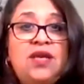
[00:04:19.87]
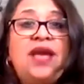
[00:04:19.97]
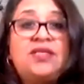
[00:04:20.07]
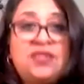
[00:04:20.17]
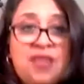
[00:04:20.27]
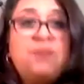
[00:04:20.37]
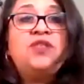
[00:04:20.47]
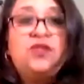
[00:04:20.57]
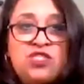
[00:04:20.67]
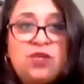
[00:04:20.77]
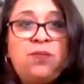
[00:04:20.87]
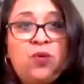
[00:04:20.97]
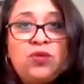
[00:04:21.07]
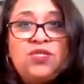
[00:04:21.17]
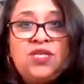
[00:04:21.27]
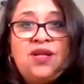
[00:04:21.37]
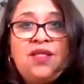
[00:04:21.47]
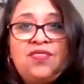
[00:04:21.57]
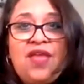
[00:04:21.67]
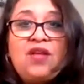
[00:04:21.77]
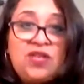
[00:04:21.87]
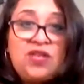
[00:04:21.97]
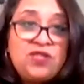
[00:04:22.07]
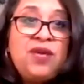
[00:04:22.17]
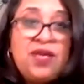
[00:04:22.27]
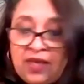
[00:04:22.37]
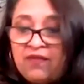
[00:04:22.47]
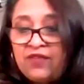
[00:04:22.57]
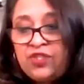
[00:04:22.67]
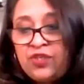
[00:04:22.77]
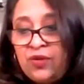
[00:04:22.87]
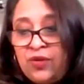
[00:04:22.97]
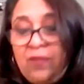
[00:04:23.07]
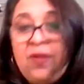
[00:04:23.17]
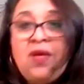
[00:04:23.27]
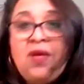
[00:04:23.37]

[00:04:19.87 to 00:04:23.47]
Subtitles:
accept the support that is being given to them.